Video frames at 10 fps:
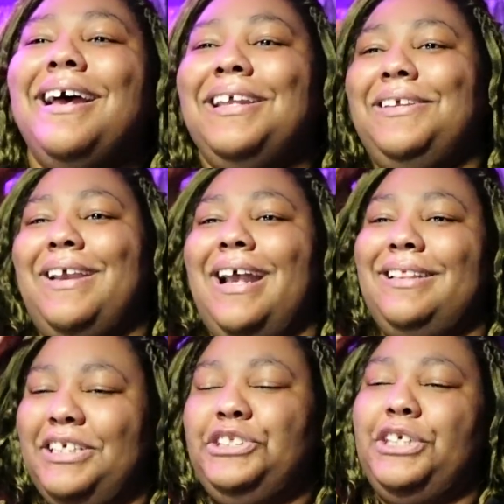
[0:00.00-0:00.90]
you got
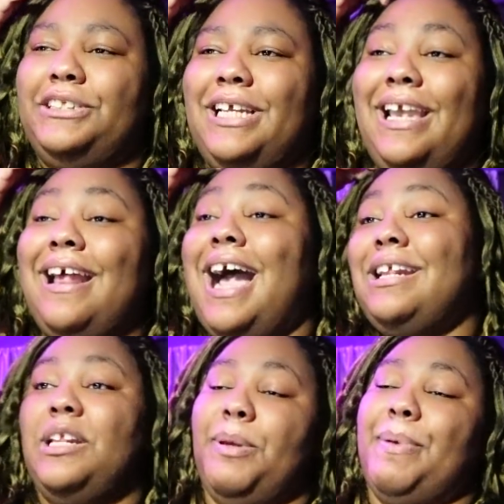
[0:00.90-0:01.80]
this chick saying, I
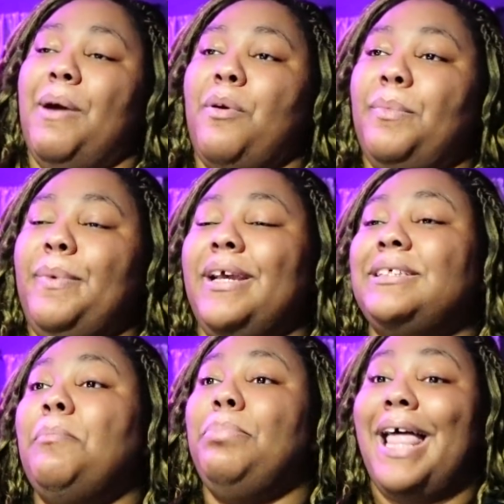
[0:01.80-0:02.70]
need to be Batwoman because
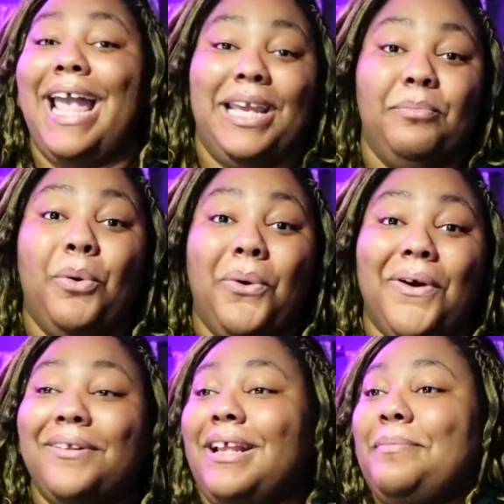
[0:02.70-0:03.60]
I'm black and
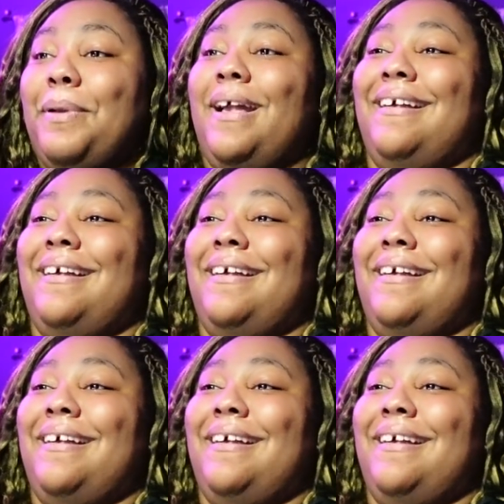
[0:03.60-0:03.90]
poor. Like,